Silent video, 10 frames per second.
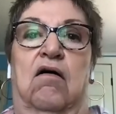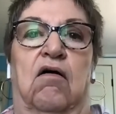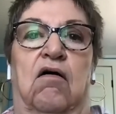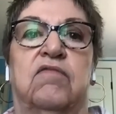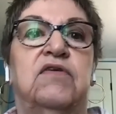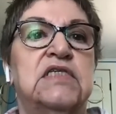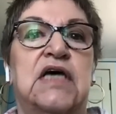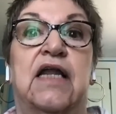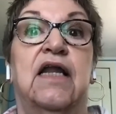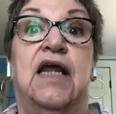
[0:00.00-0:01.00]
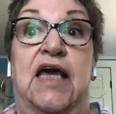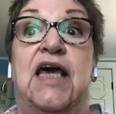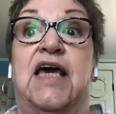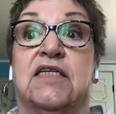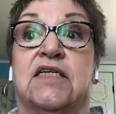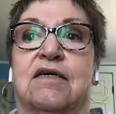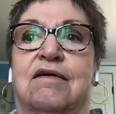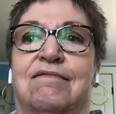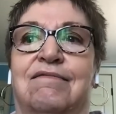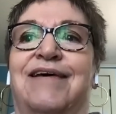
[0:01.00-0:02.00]
all of a sudden, it
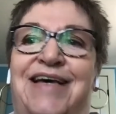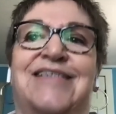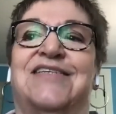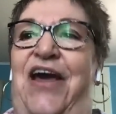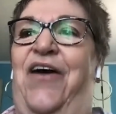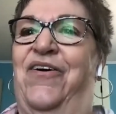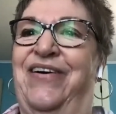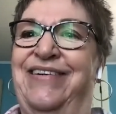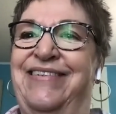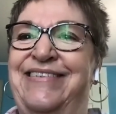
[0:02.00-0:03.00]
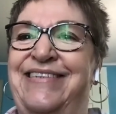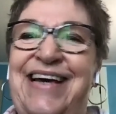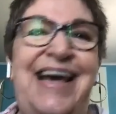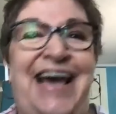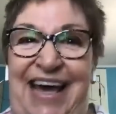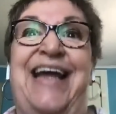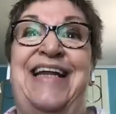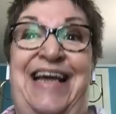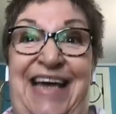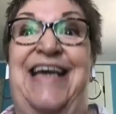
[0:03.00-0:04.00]
is there. It
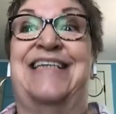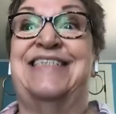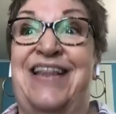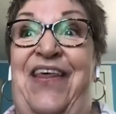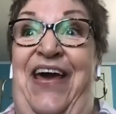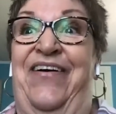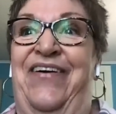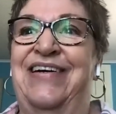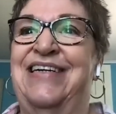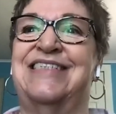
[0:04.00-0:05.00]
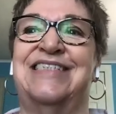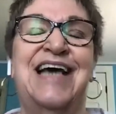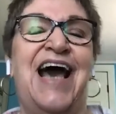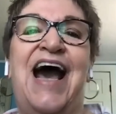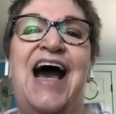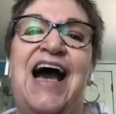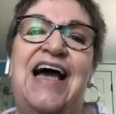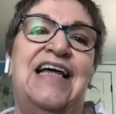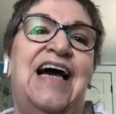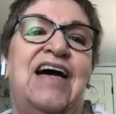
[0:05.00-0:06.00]
is there.
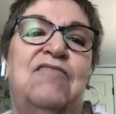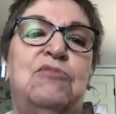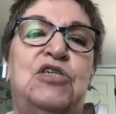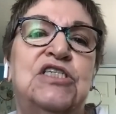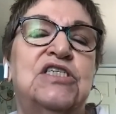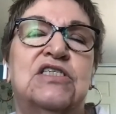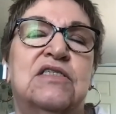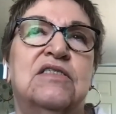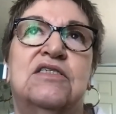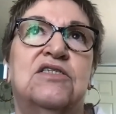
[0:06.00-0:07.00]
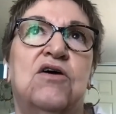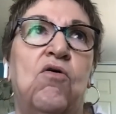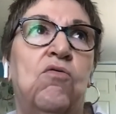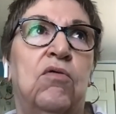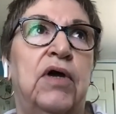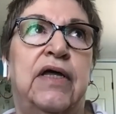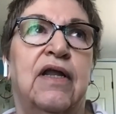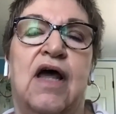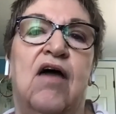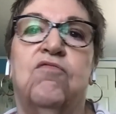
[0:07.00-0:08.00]
I'm just so
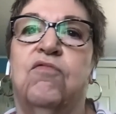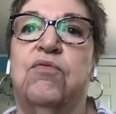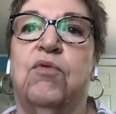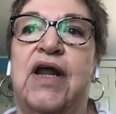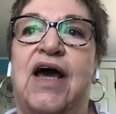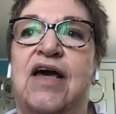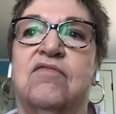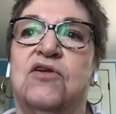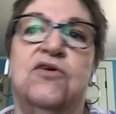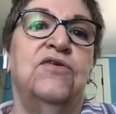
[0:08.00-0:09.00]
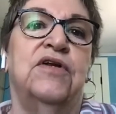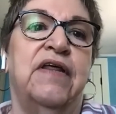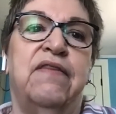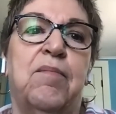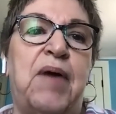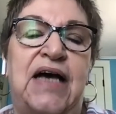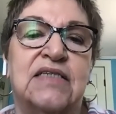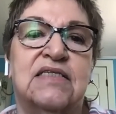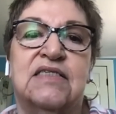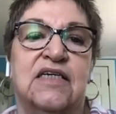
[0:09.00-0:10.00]
in love with what I have learned in the
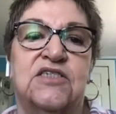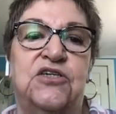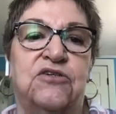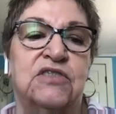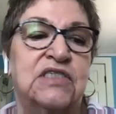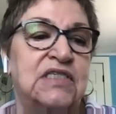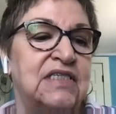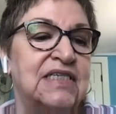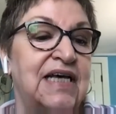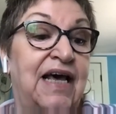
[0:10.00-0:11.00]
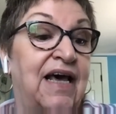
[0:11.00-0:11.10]
past 6 years since,